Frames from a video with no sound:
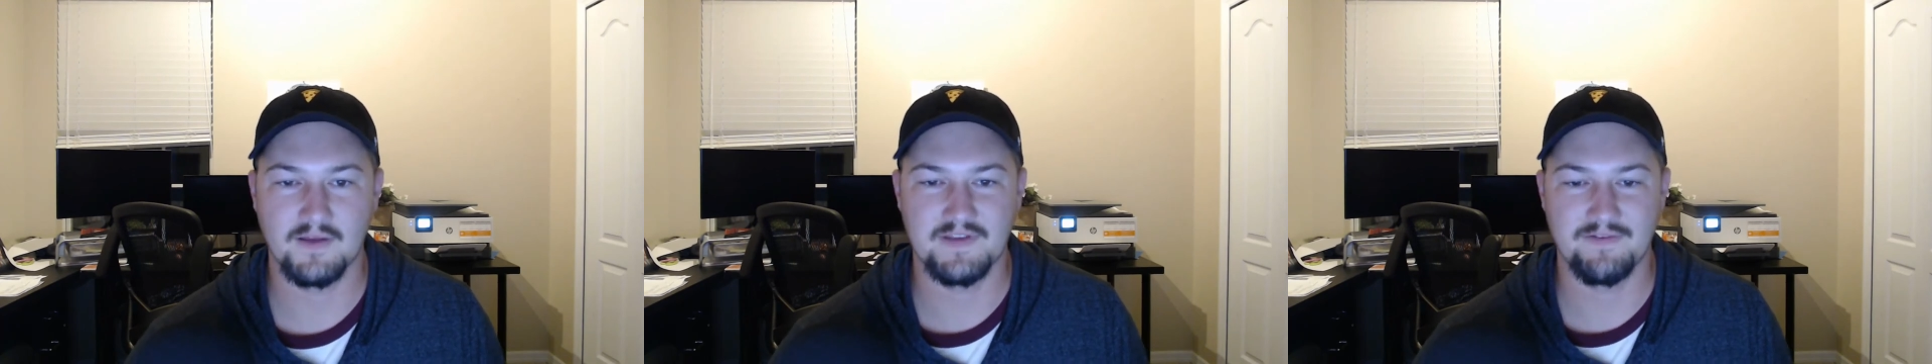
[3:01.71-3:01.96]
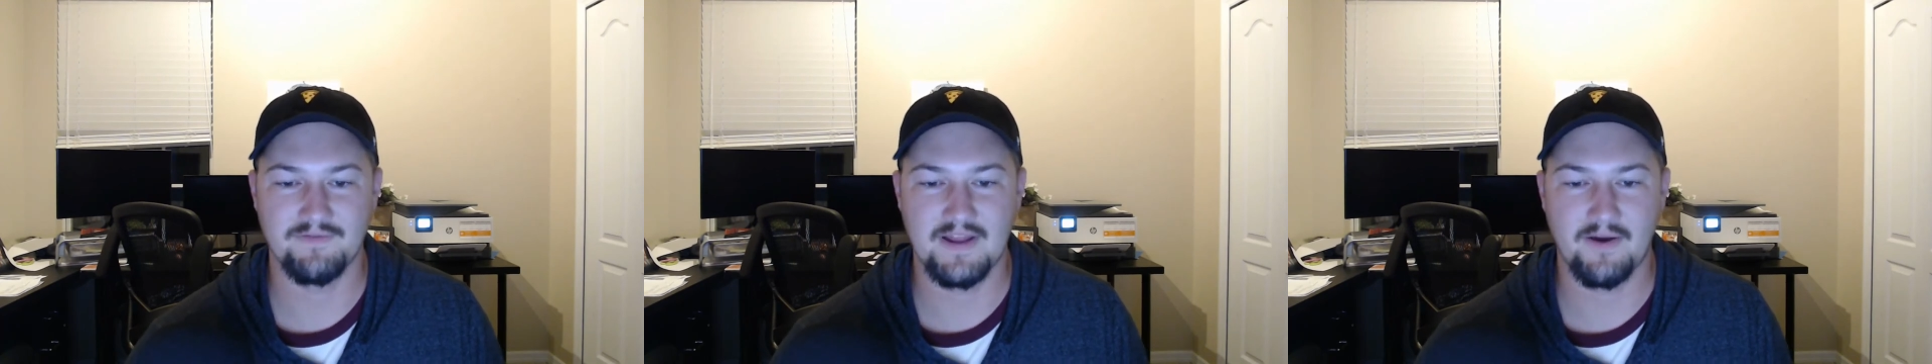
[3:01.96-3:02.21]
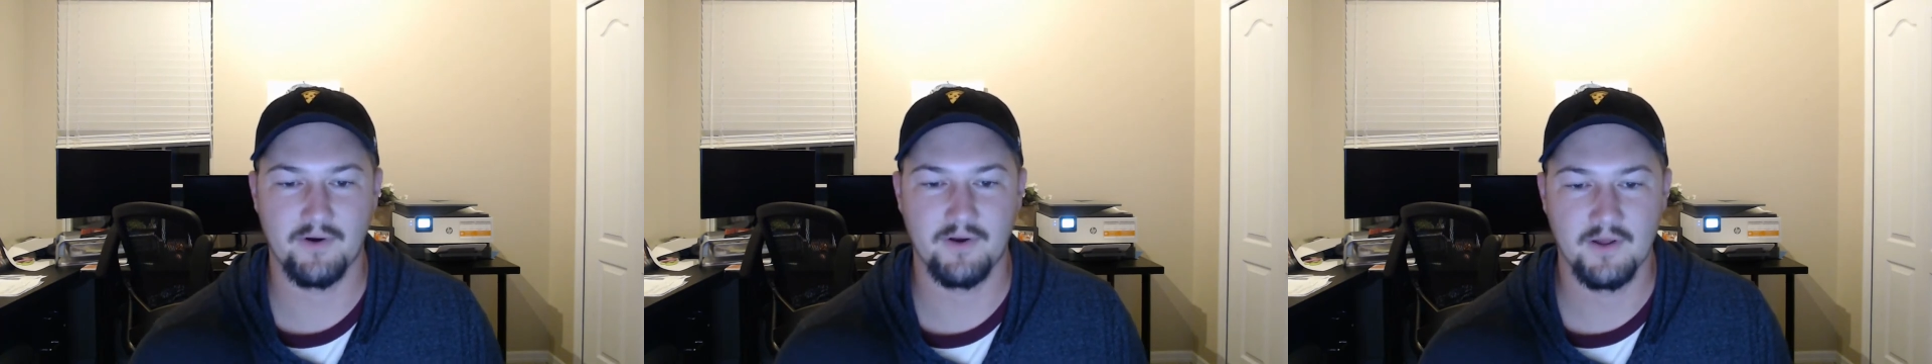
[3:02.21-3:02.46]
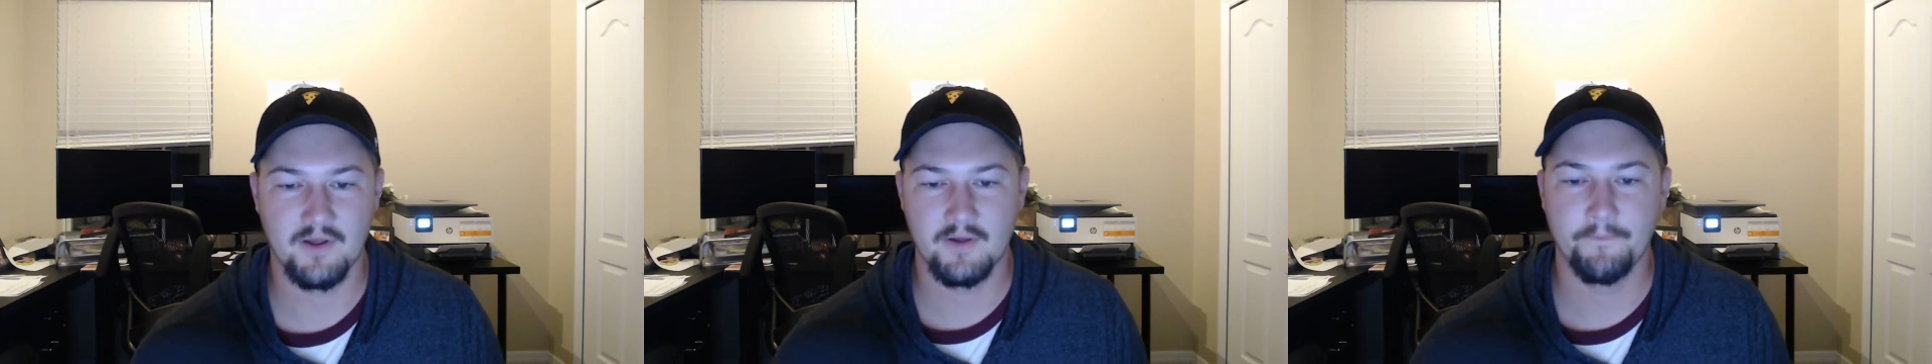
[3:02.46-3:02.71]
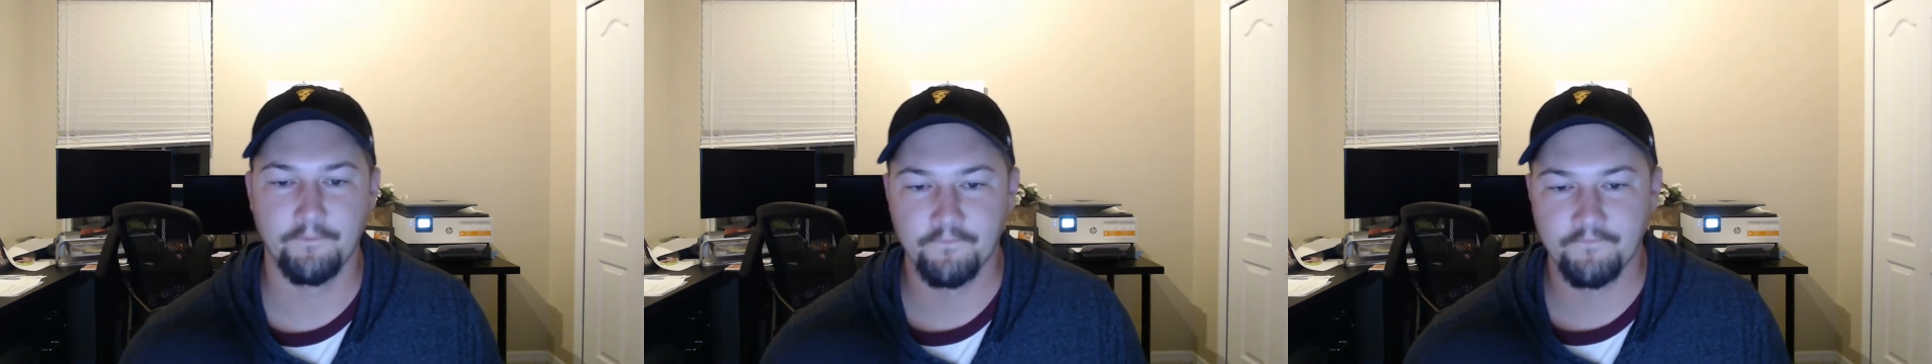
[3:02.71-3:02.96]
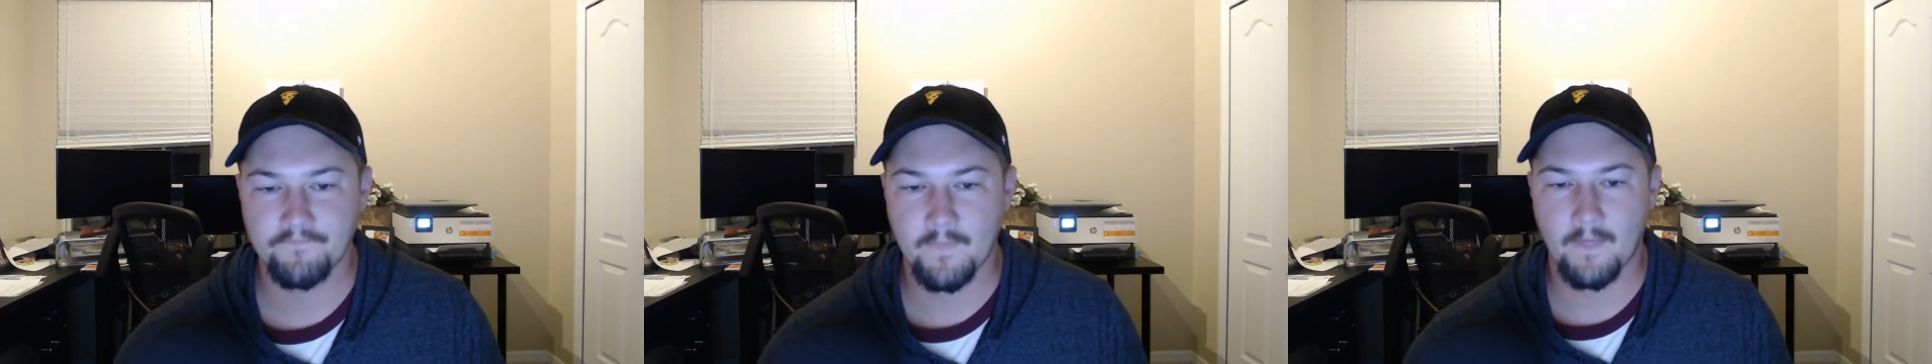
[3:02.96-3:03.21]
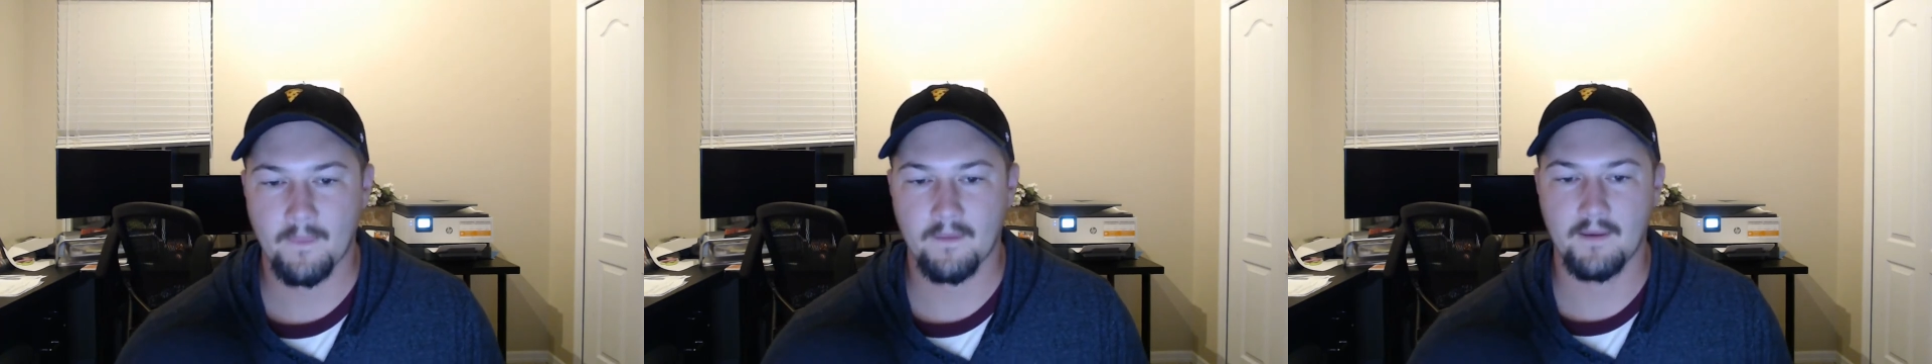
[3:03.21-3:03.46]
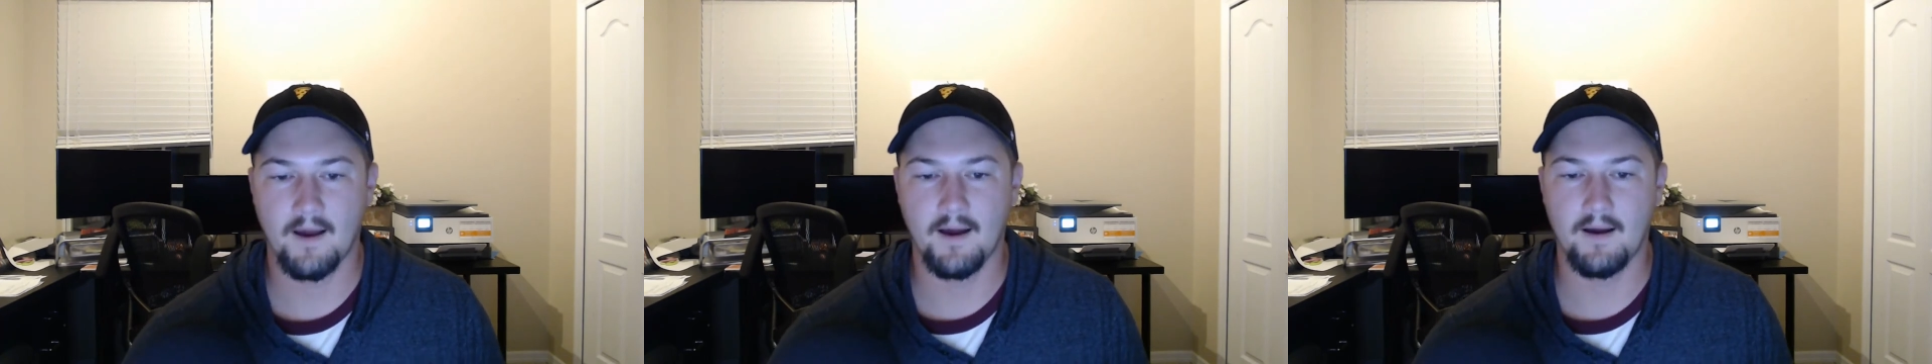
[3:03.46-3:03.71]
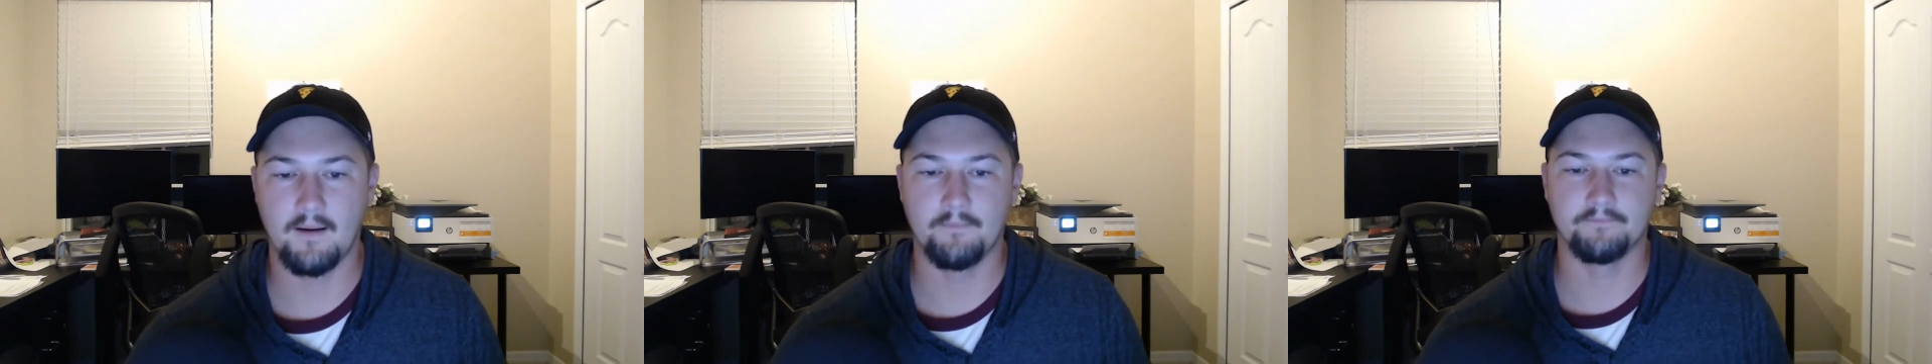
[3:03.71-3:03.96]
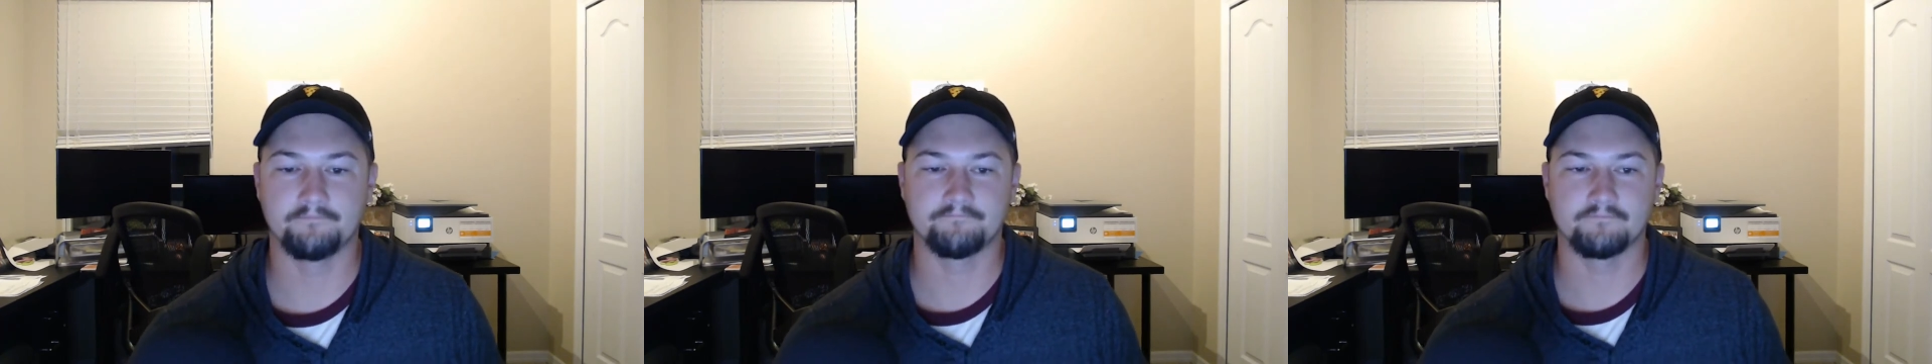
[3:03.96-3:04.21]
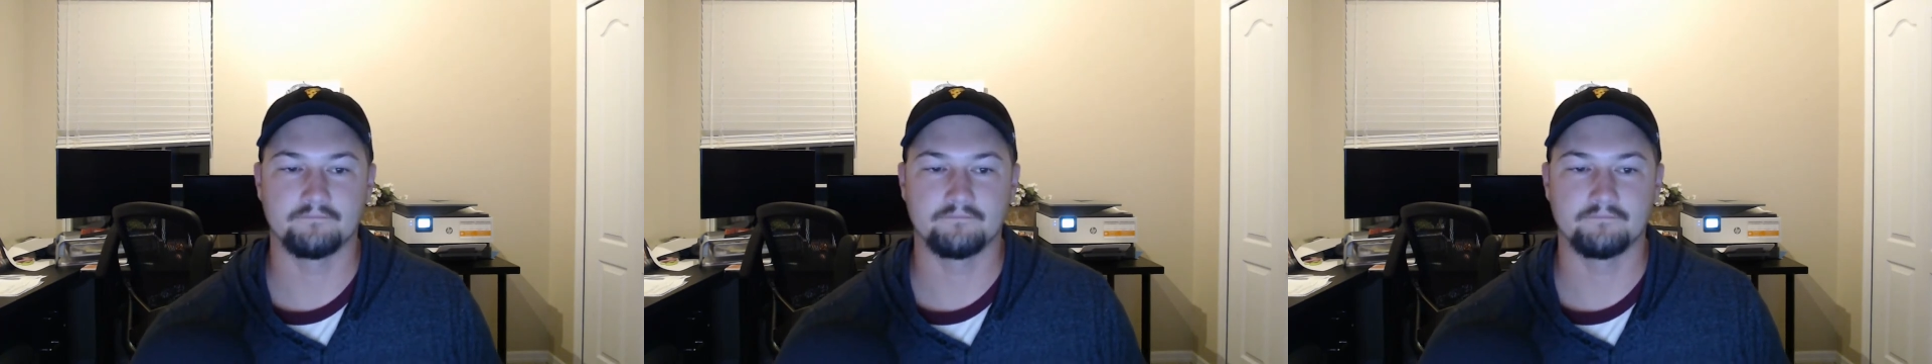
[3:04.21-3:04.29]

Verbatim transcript: Xavien Howard. Um,